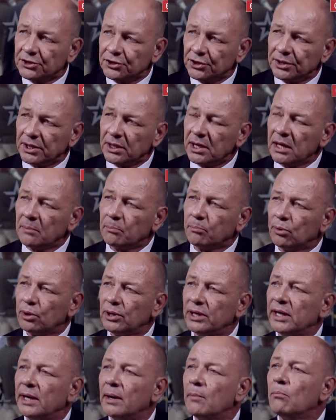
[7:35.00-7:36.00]
or
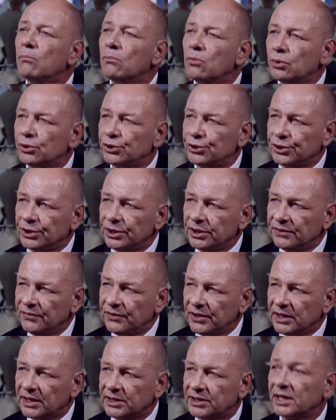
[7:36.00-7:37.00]
a motor of the
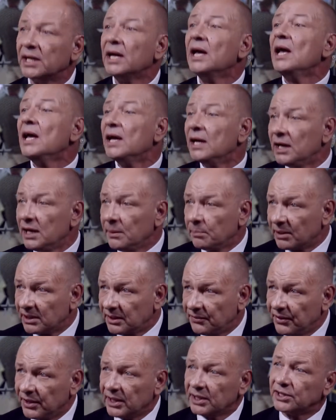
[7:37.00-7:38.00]
same power,
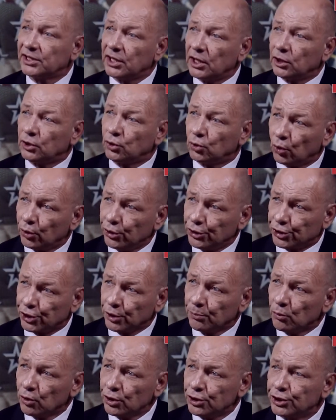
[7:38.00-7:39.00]
but with a
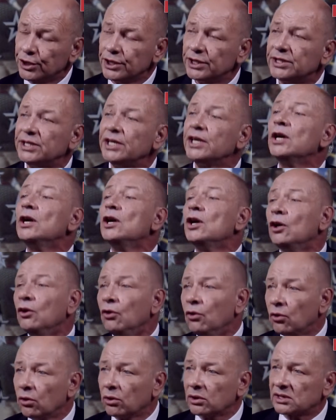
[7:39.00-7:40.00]
much bigger resource.
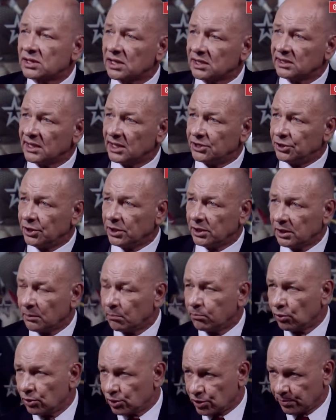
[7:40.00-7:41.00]
Absolutely, you're
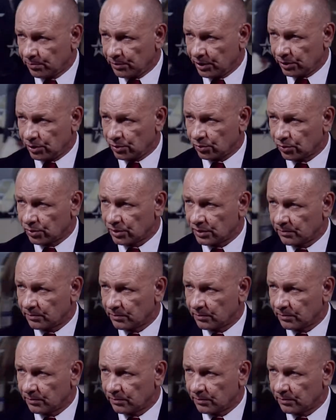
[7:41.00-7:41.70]
absolutely right. I have